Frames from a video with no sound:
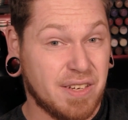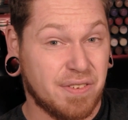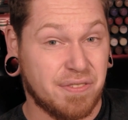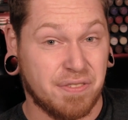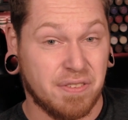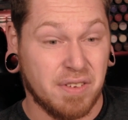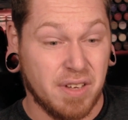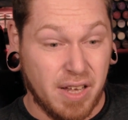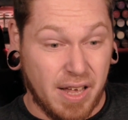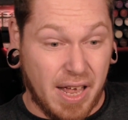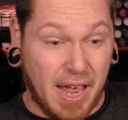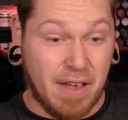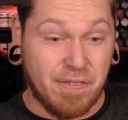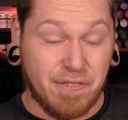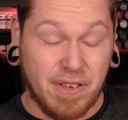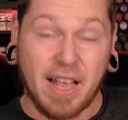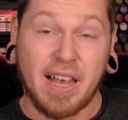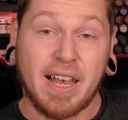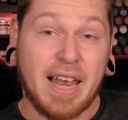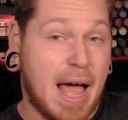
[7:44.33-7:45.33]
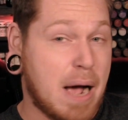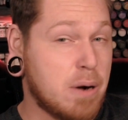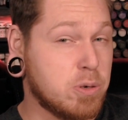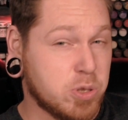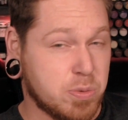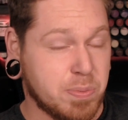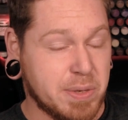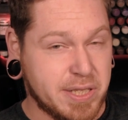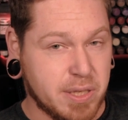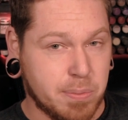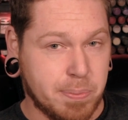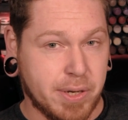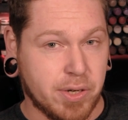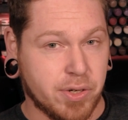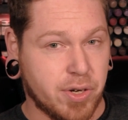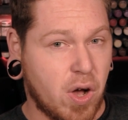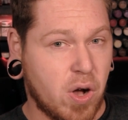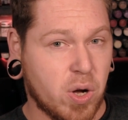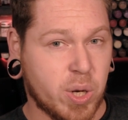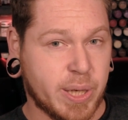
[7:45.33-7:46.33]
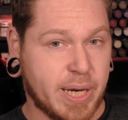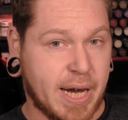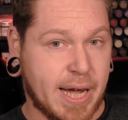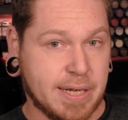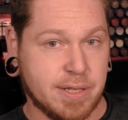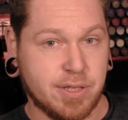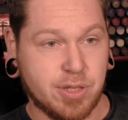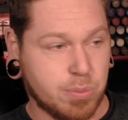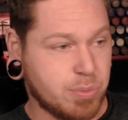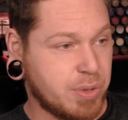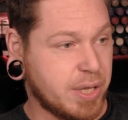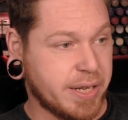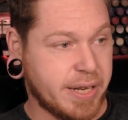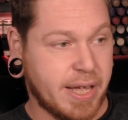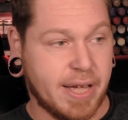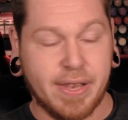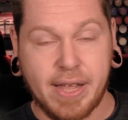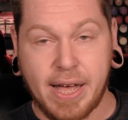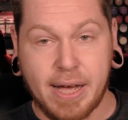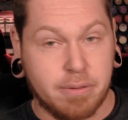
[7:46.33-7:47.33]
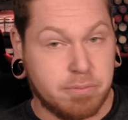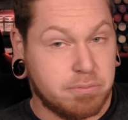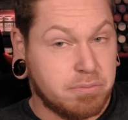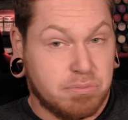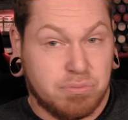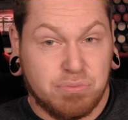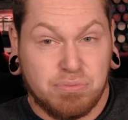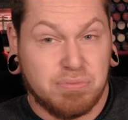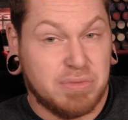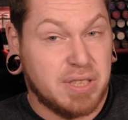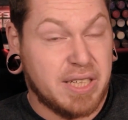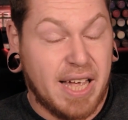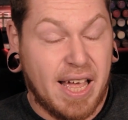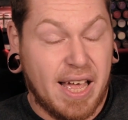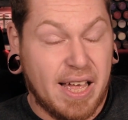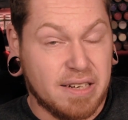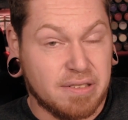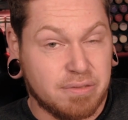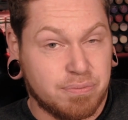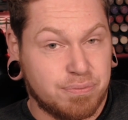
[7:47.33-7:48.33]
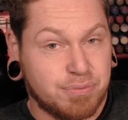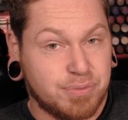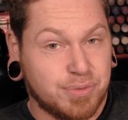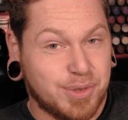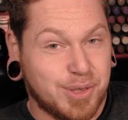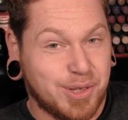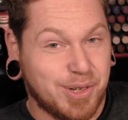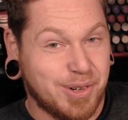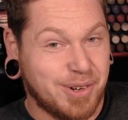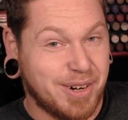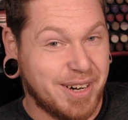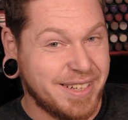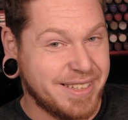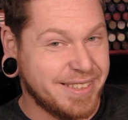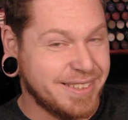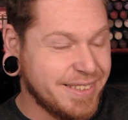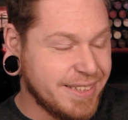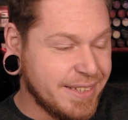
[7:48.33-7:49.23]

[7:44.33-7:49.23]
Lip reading: If it allows me to be unorganised, something like that, it can't. All right.